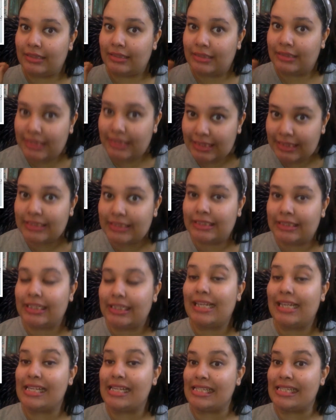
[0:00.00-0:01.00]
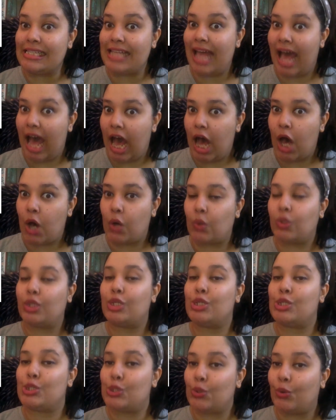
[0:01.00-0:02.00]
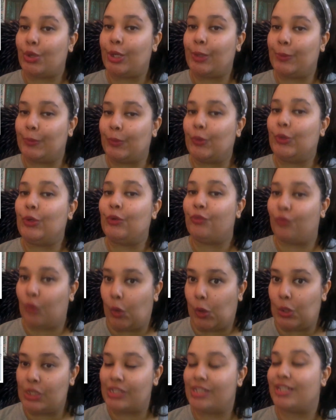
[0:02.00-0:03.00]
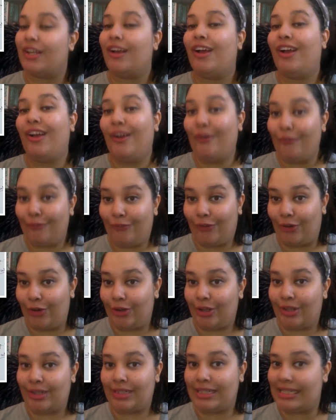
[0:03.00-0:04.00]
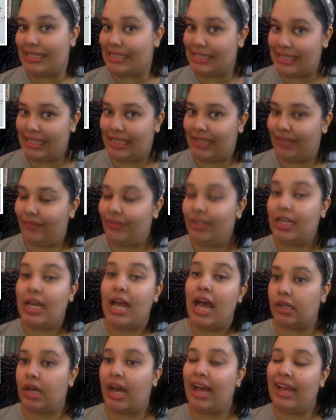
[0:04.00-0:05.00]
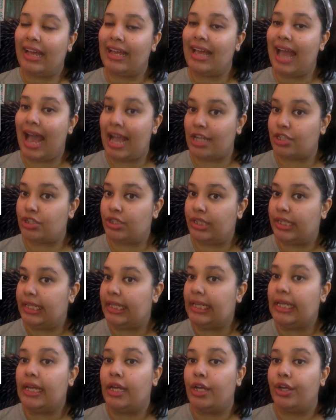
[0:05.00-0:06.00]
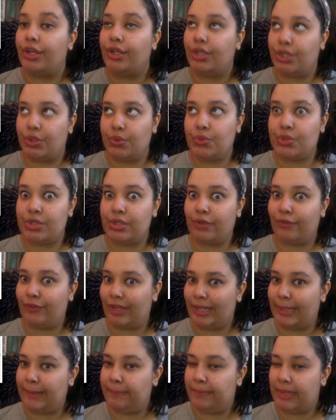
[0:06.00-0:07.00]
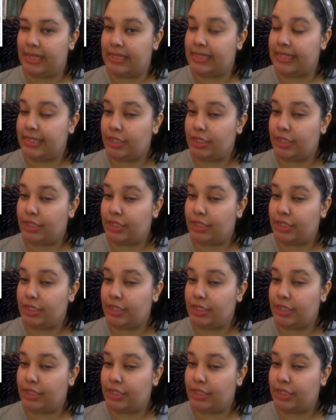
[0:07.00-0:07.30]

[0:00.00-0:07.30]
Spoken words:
this is how the storyboard was for Deceived. I actually used a very basic